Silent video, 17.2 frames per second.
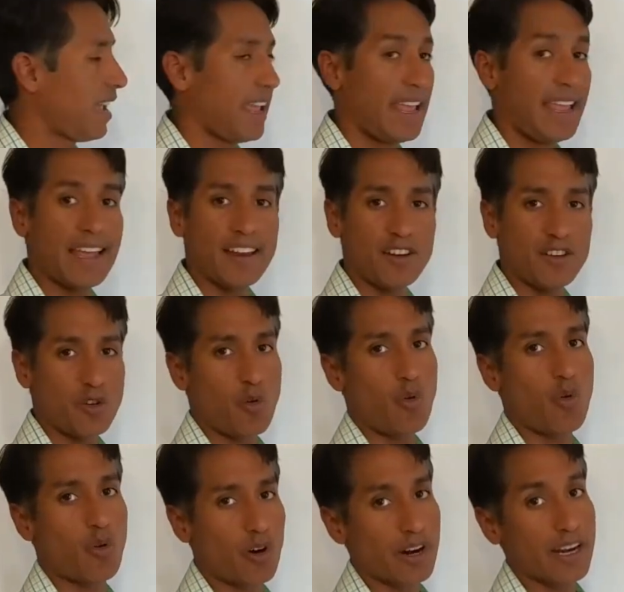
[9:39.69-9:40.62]
and
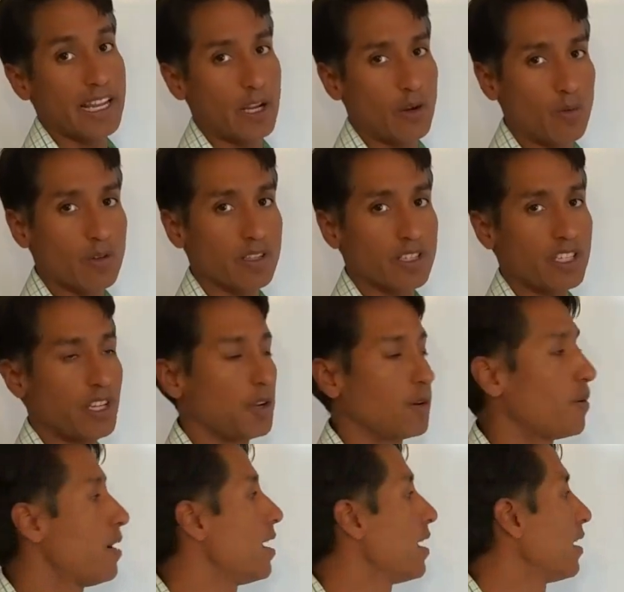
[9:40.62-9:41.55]
or equal
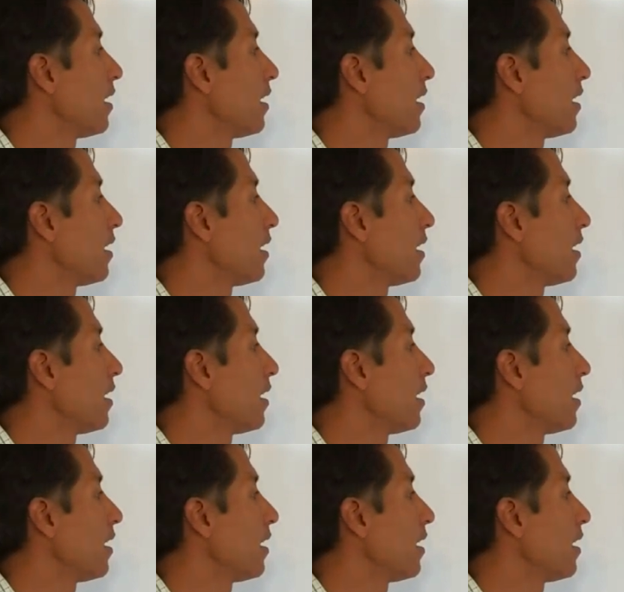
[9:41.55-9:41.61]
to.